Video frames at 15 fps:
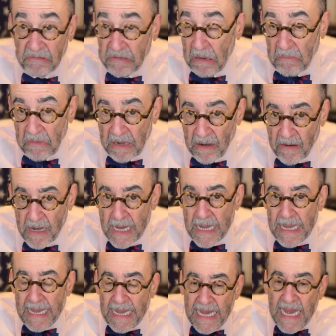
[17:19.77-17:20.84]
something an hour.
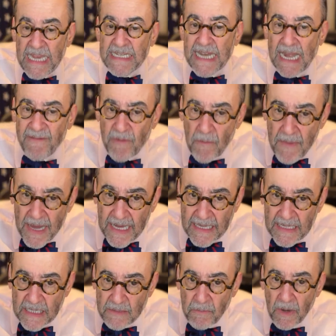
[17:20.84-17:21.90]
He's not even
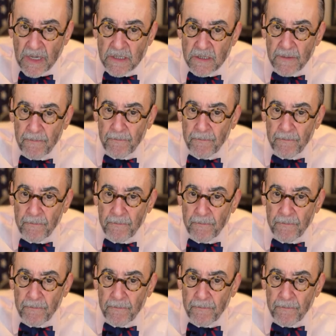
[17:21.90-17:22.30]
making this much.